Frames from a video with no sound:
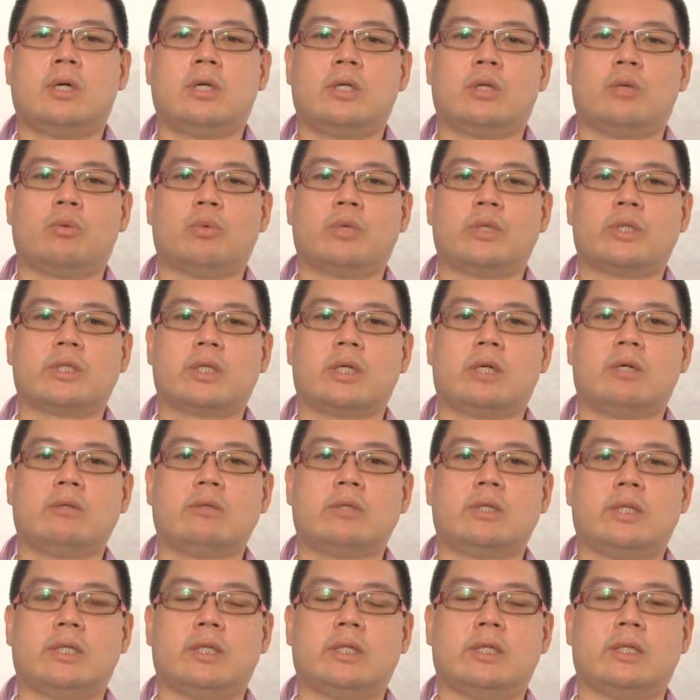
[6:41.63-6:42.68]
The
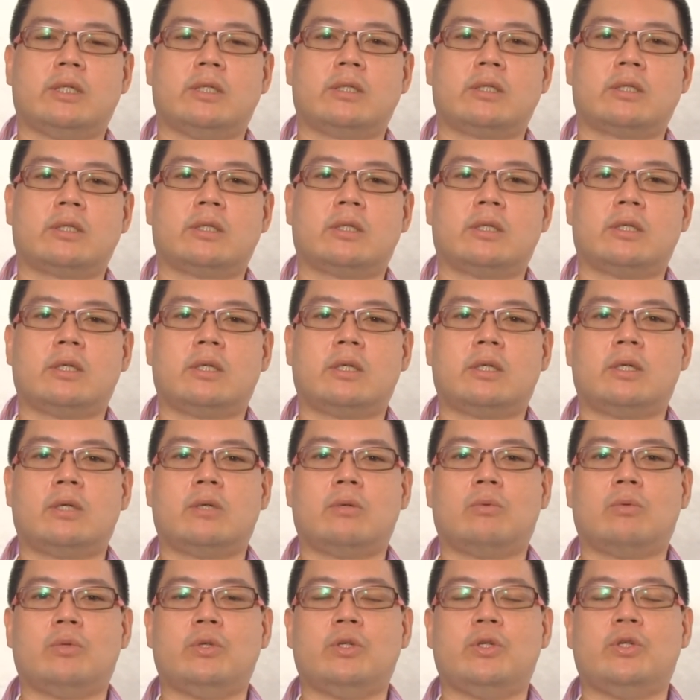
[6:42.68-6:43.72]
result is
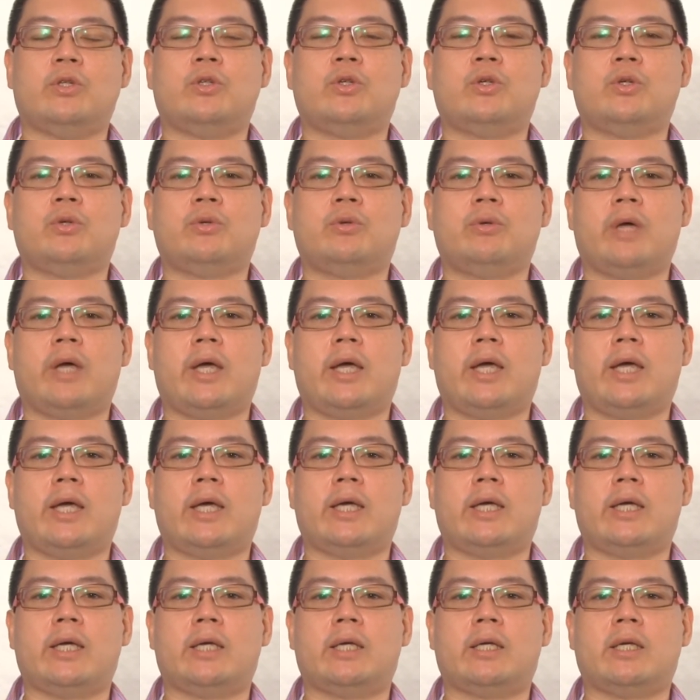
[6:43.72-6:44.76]
when you do
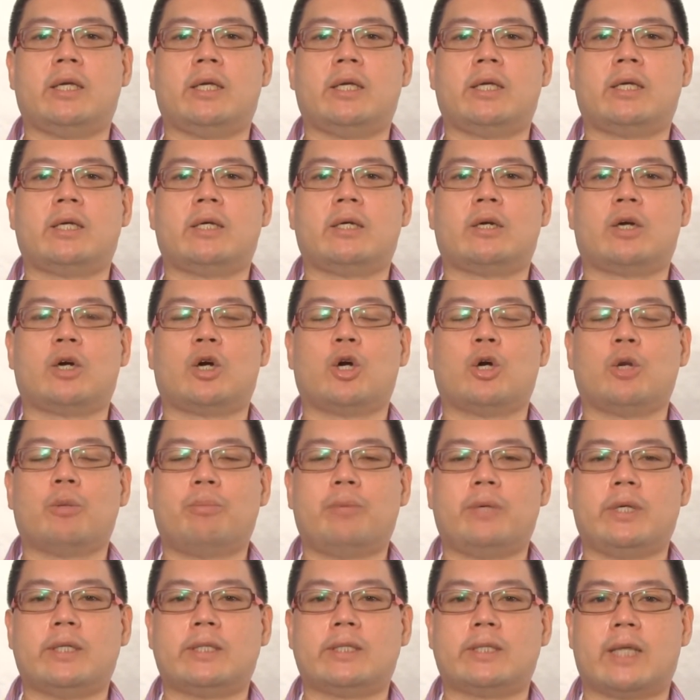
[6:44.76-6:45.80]
a
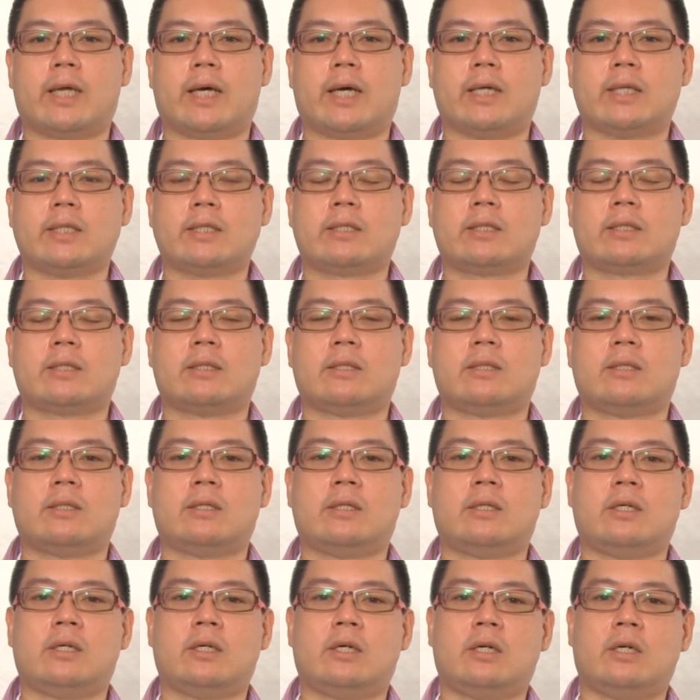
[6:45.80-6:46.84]
herpes test,
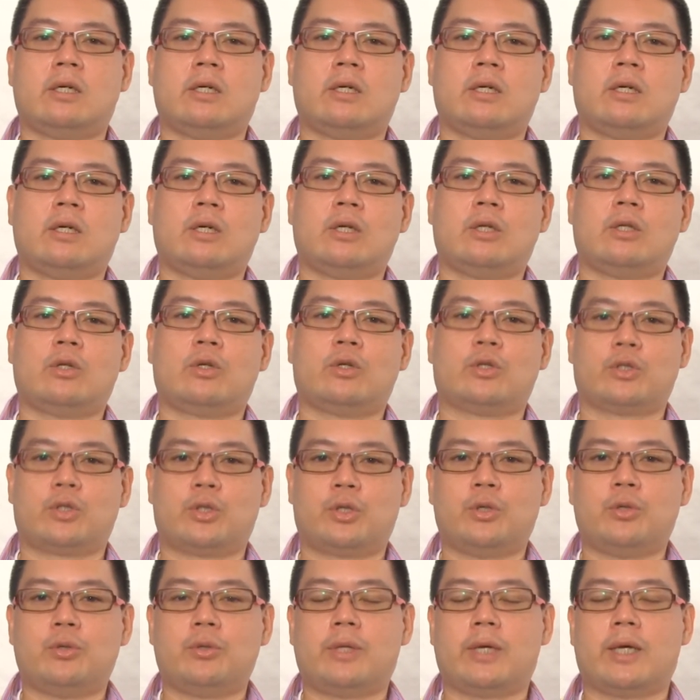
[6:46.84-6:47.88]
there's
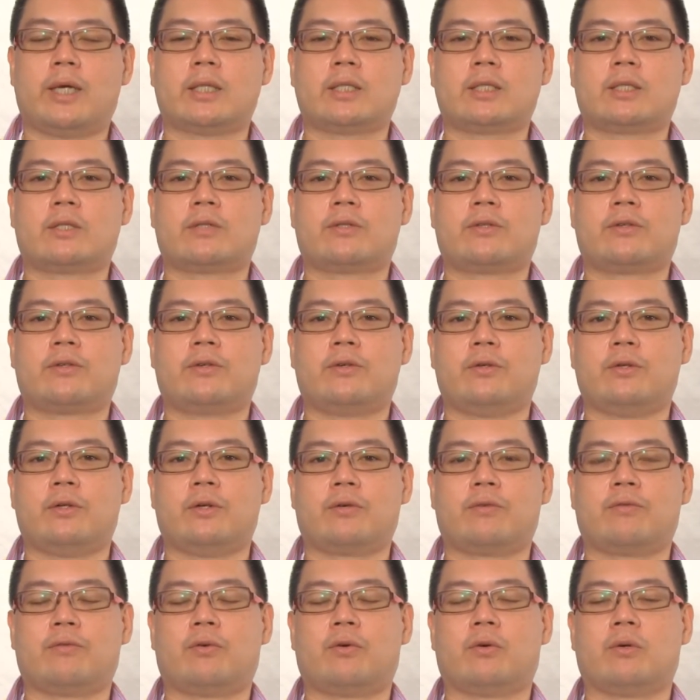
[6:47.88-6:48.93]
two tests to
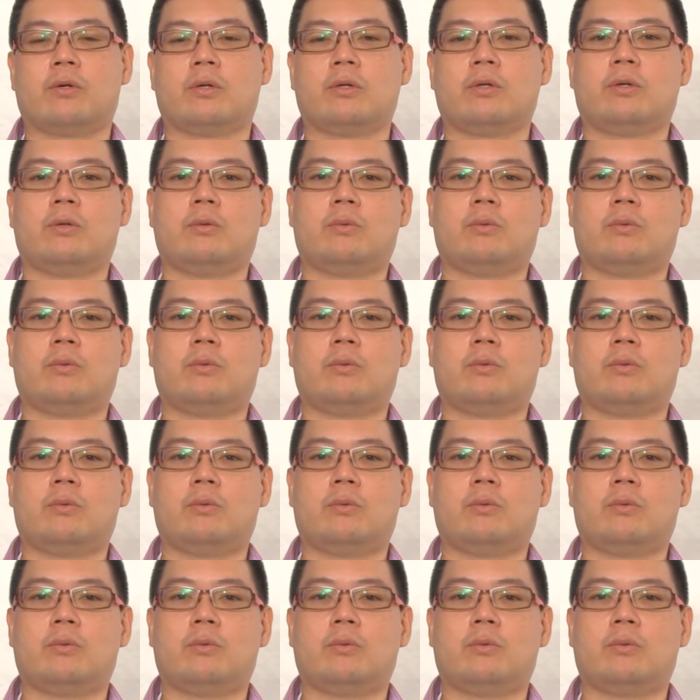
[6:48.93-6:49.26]
look for.